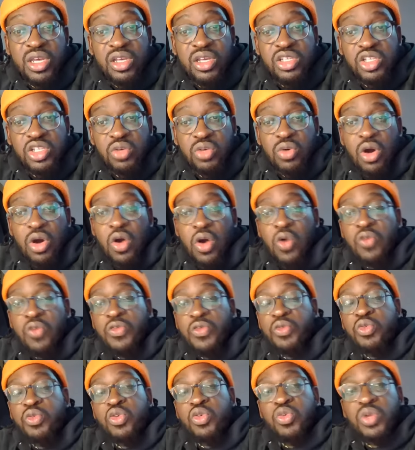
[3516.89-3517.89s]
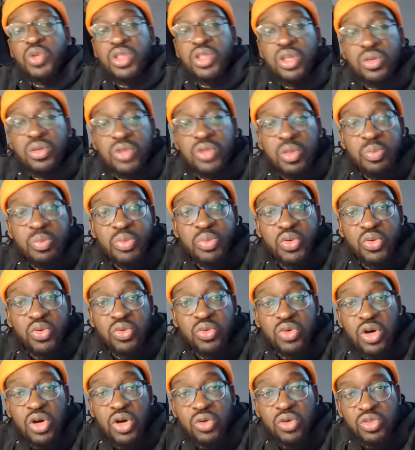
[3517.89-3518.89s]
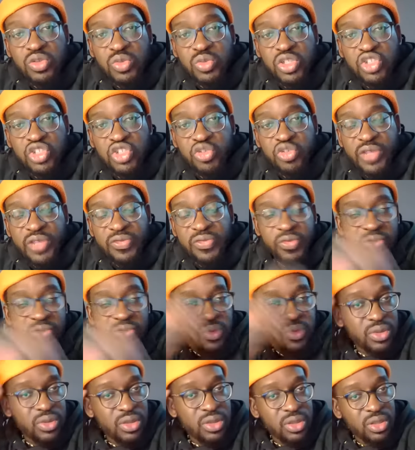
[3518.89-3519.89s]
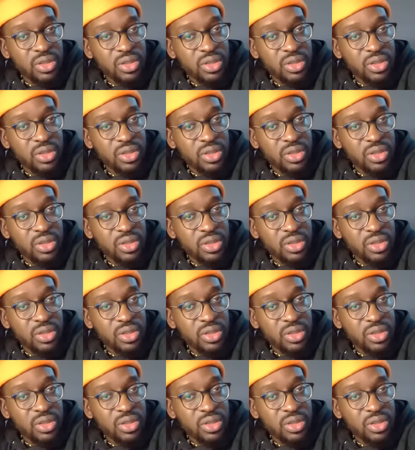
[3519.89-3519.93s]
So overall with the ball, Holder was dreadful